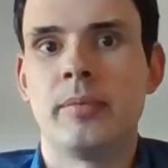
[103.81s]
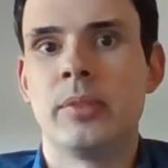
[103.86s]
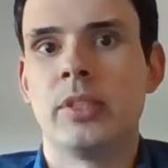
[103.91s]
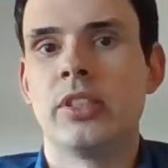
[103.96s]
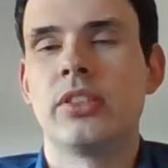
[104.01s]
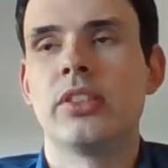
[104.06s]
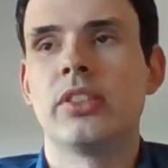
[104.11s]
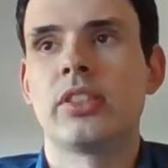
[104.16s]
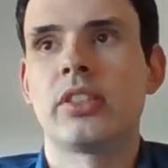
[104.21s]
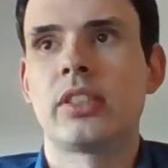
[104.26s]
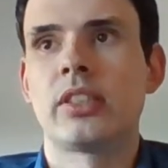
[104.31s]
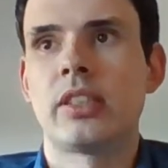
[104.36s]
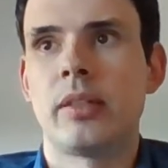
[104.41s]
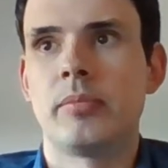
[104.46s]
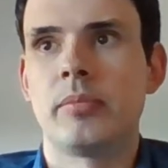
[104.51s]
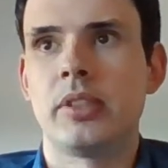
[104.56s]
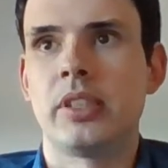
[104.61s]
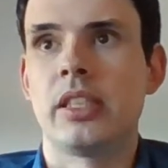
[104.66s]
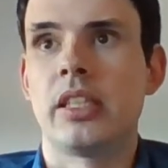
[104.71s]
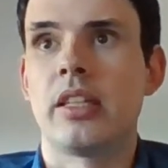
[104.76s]
into
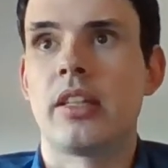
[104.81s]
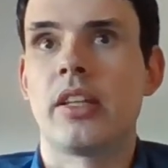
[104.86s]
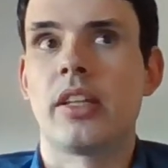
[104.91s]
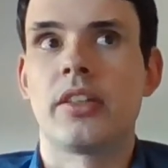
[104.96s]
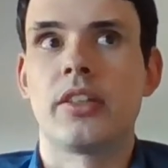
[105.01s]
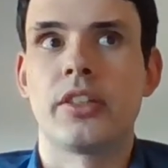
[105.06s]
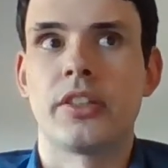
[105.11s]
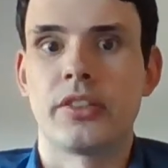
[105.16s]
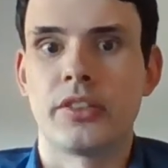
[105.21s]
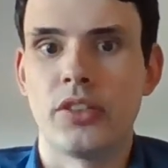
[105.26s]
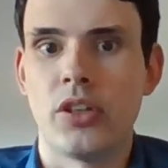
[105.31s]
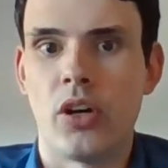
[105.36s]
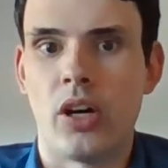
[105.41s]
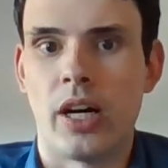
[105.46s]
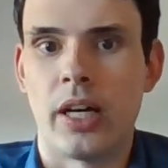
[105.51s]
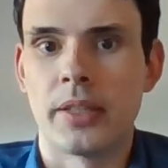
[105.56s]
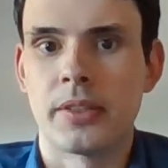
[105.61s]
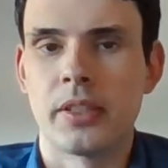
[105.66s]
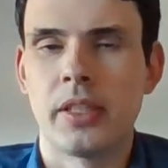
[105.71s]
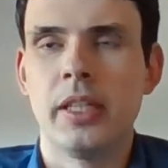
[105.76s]
somebody that they're
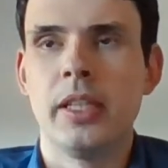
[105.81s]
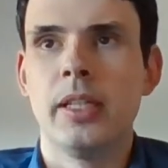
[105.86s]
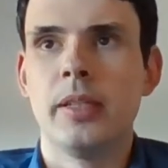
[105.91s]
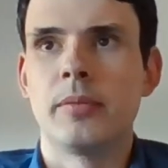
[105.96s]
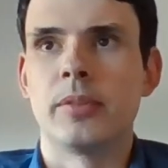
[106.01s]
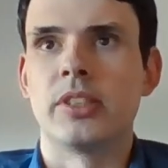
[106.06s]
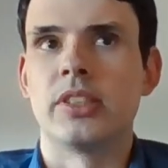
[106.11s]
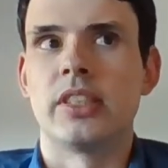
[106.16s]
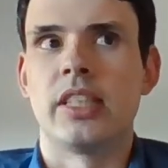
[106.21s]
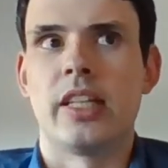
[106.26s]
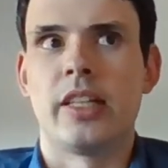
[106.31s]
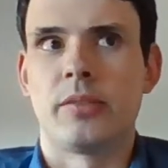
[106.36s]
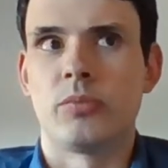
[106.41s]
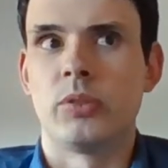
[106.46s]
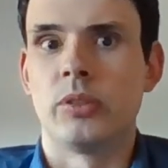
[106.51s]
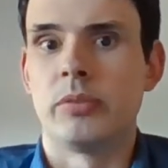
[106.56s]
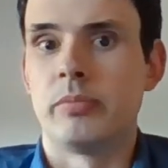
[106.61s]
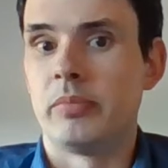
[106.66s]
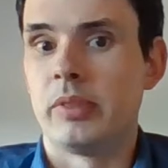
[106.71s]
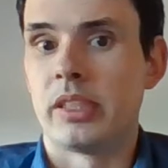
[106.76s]
not, because that
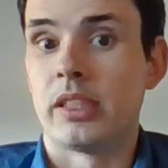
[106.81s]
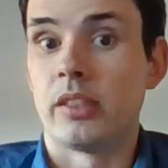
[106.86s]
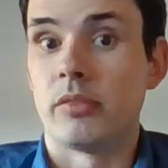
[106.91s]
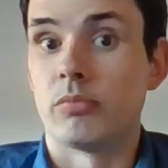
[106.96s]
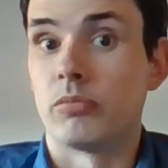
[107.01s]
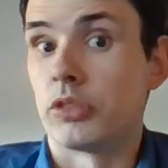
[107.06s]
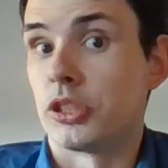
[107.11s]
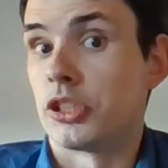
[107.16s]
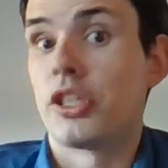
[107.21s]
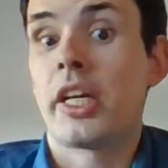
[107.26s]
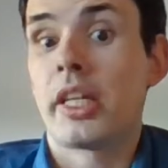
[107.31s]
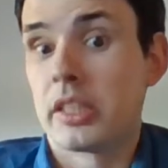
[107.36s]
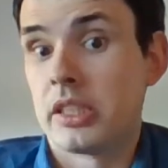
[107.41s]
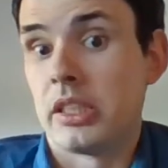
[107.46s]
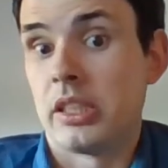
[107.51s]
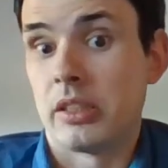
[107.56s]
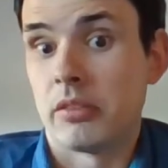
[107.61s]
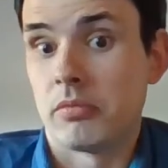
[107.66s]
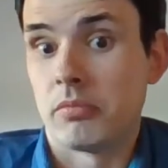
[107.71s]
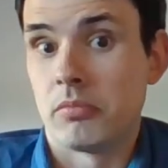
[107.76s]
would be rejecting